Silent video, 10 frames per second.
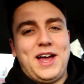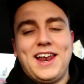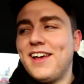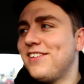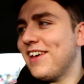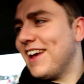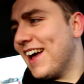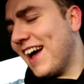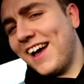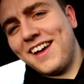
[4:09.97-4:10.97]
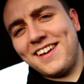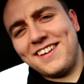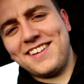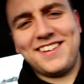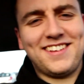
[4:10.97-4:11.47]
well as a...
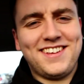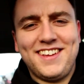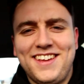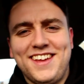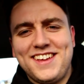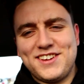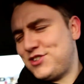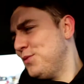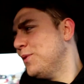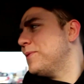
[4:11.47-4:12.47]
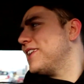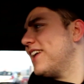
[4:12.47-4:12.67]
You're some woman,